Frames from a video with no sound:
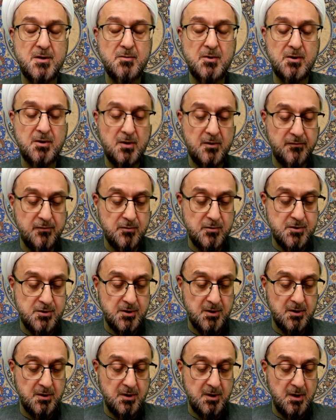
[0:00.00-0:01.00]
But
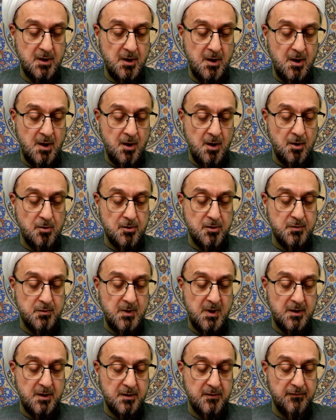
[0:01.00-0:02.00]
unfortunately,
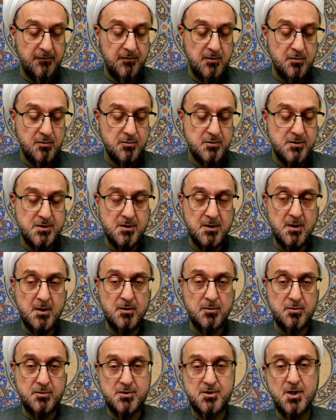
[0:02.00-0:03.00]
Uthman refused
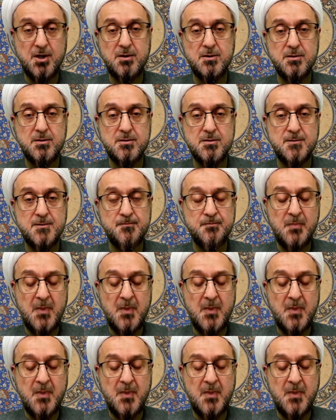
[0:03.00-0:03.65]
to change,